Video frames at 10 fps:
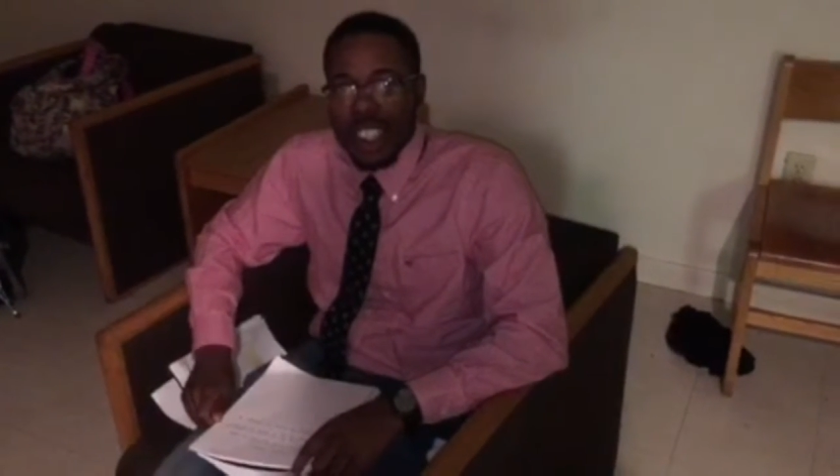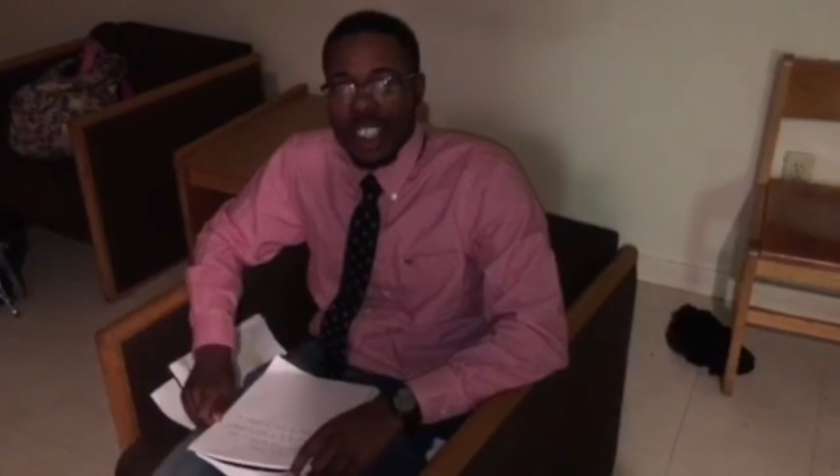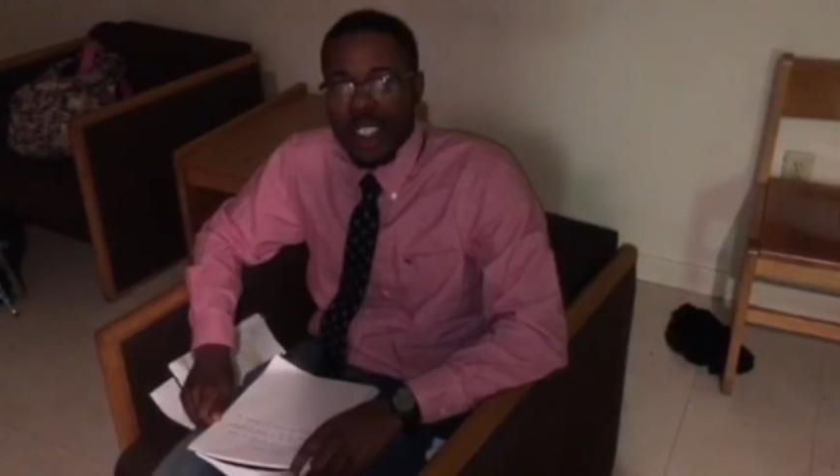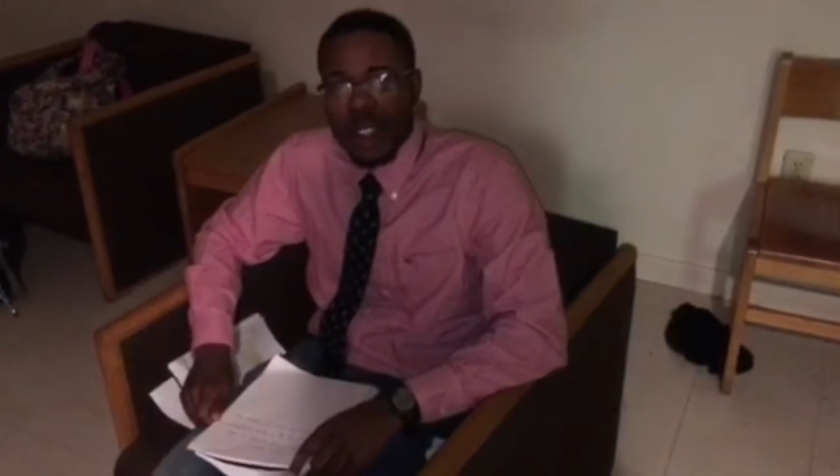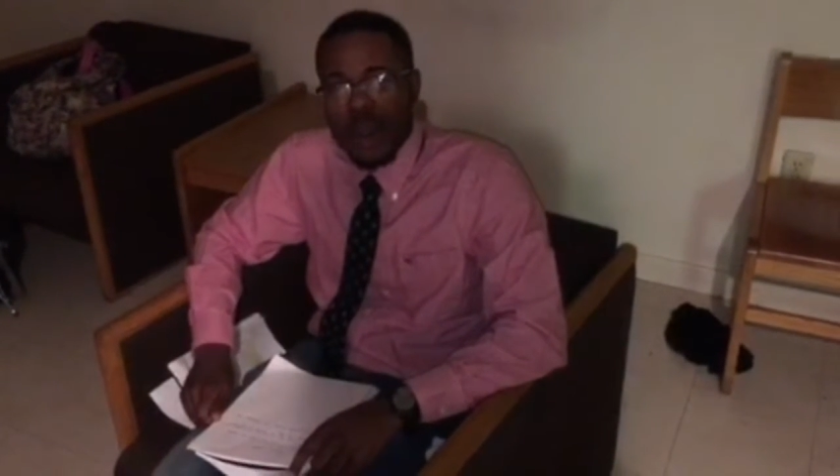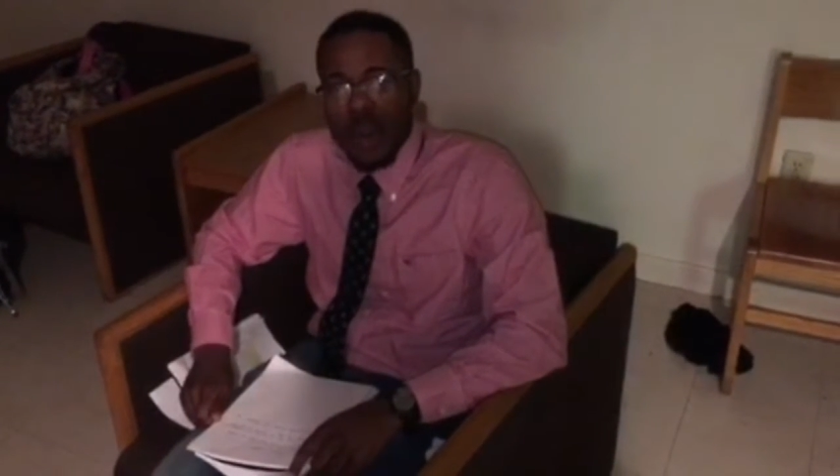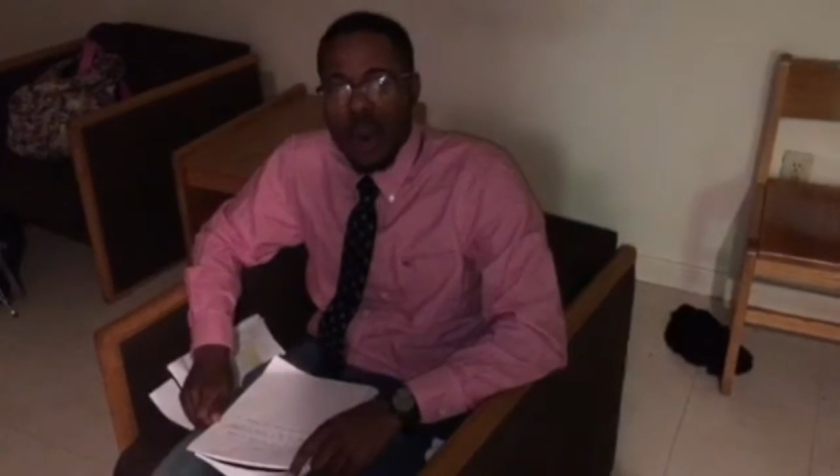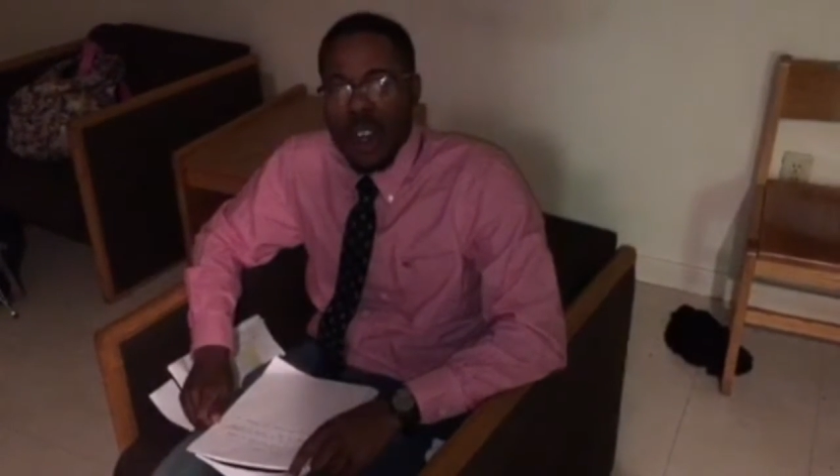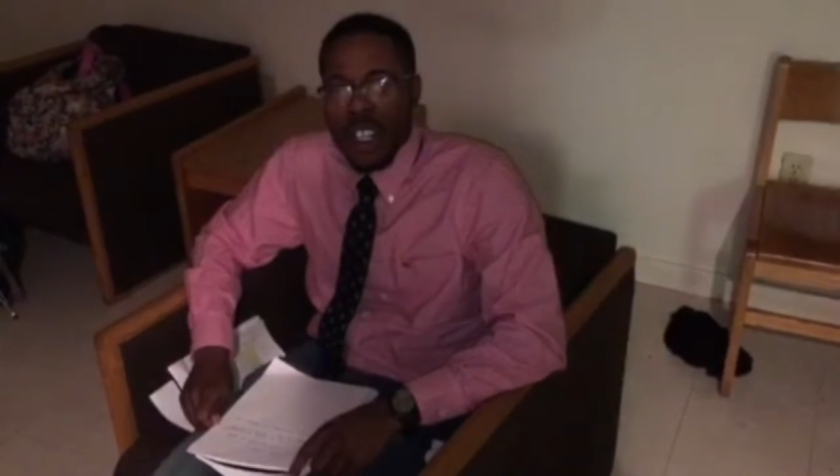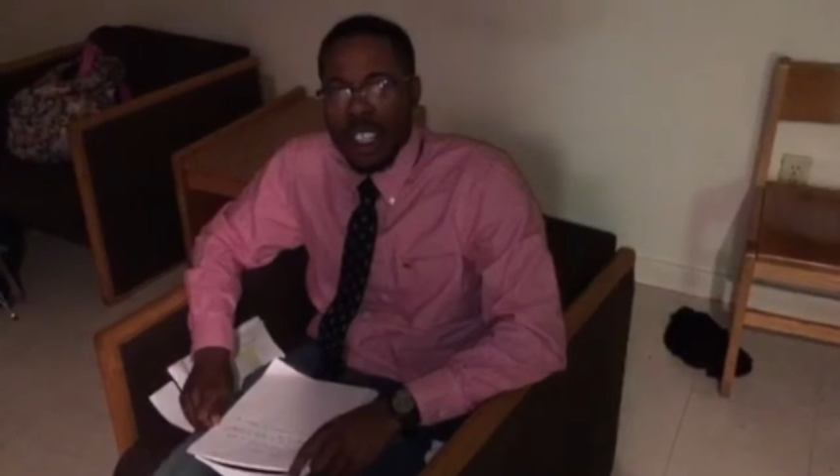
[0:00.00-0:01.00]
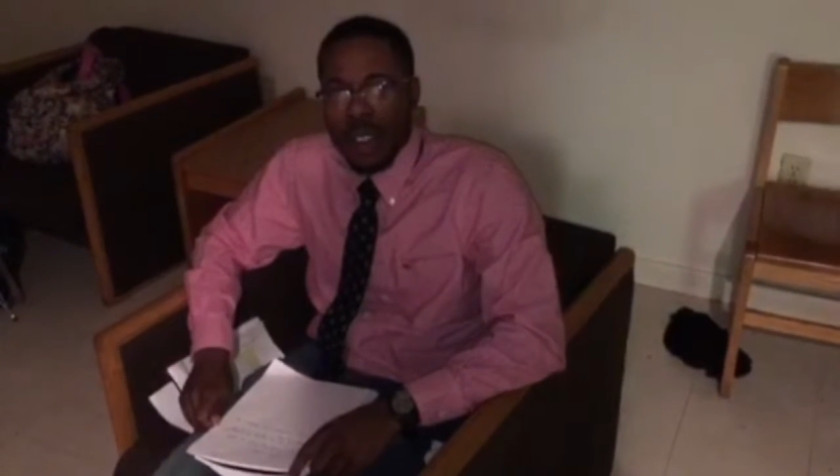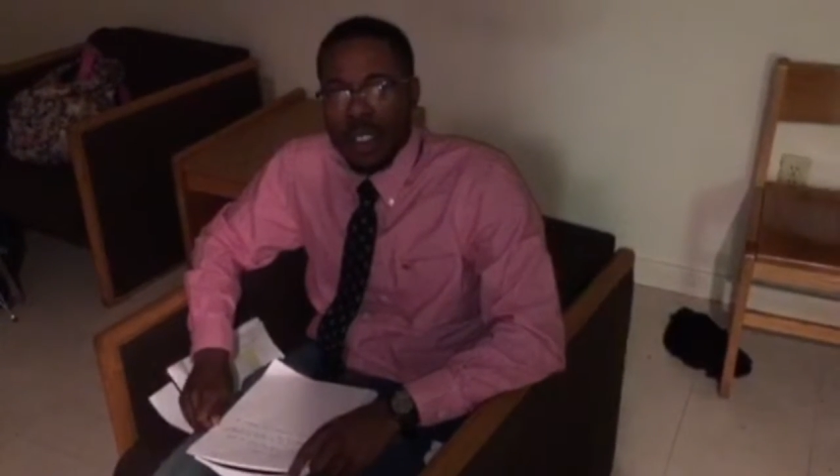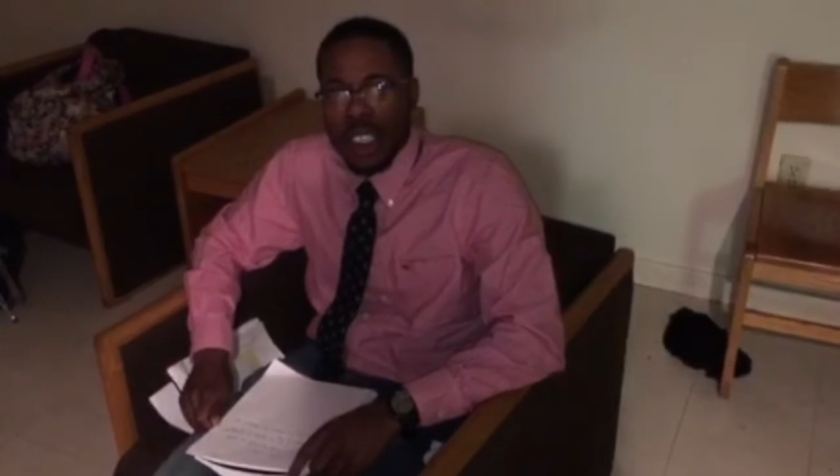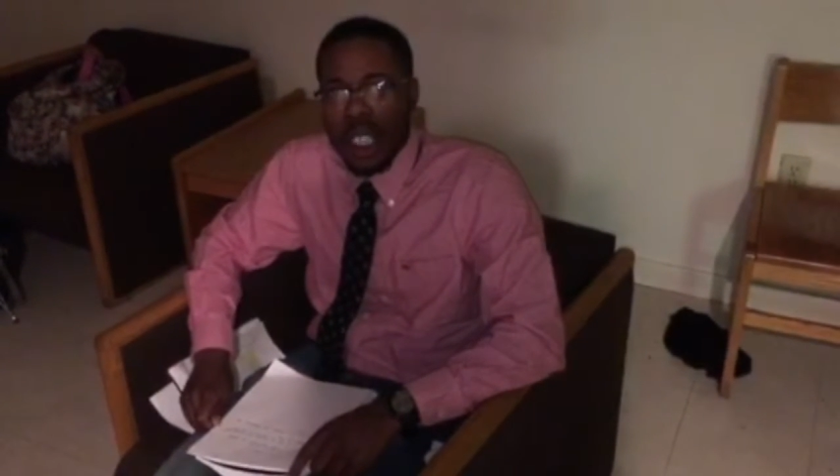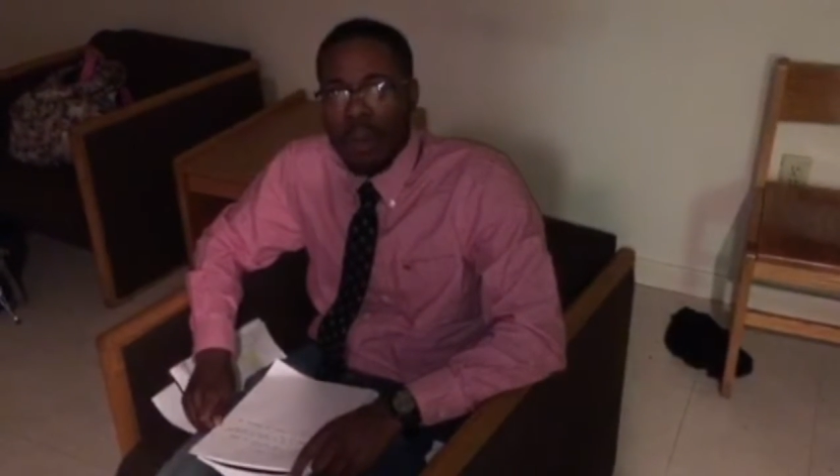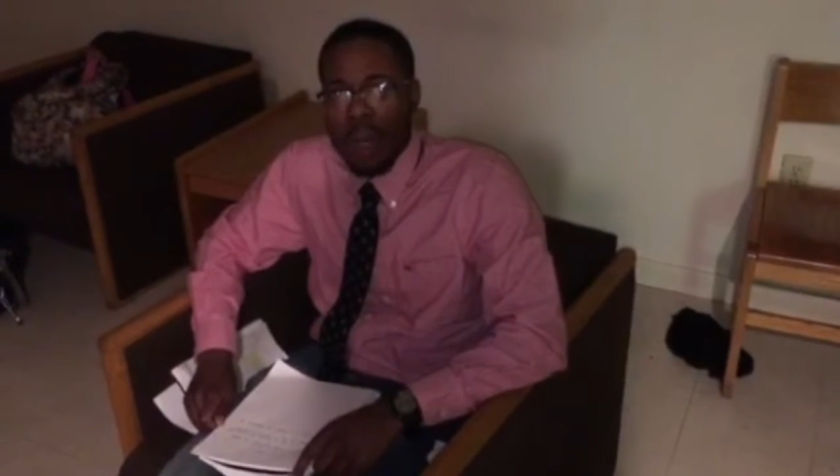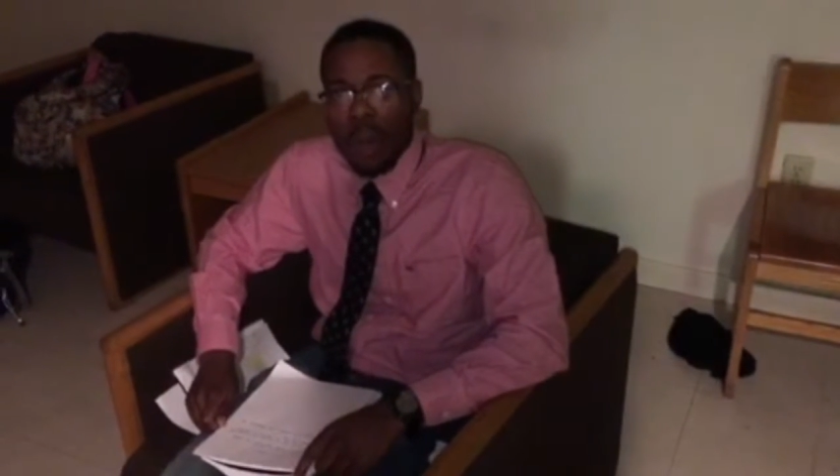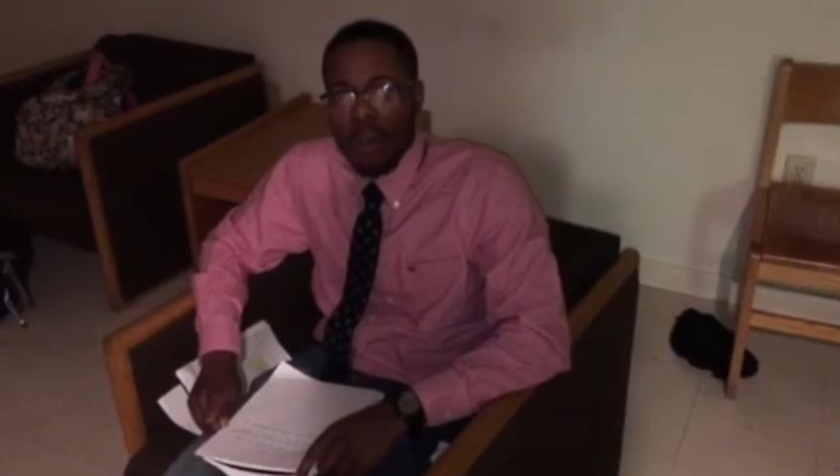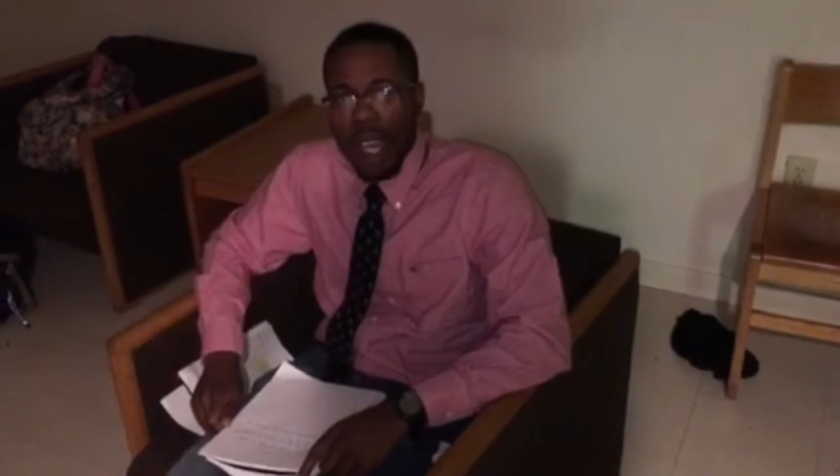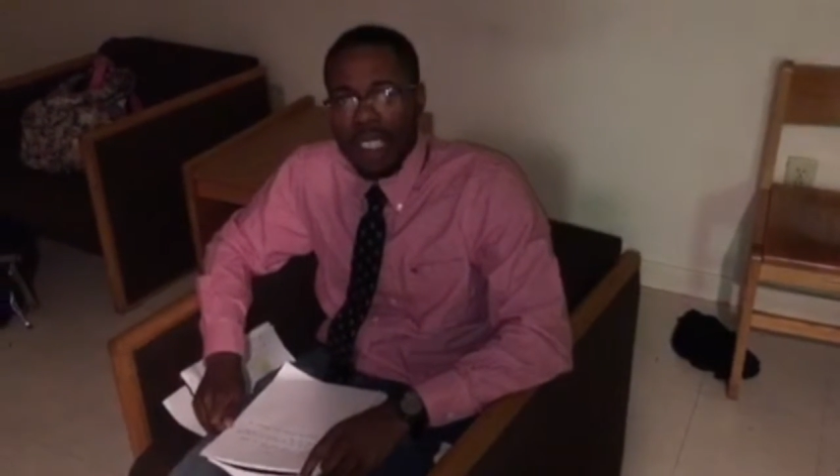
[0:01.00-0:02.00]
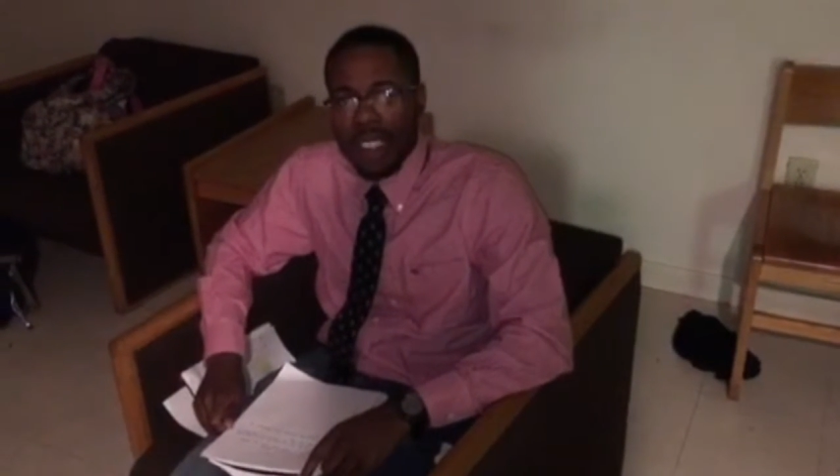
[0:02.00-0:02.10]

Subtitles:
the new warden of Limbo Max